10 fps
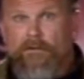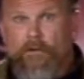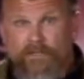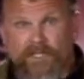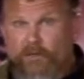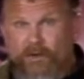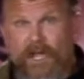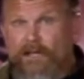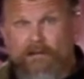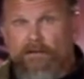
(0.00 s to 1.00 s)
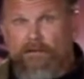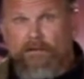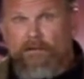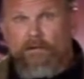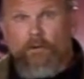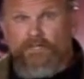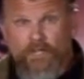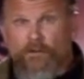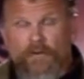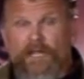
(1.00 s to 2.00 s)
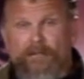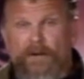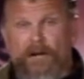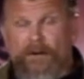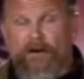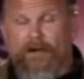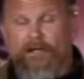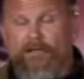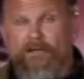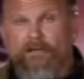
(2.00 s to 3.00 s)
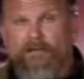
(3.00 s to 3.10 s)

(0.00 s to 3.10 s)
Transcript: who was he created? No. Who was he created by, Mary?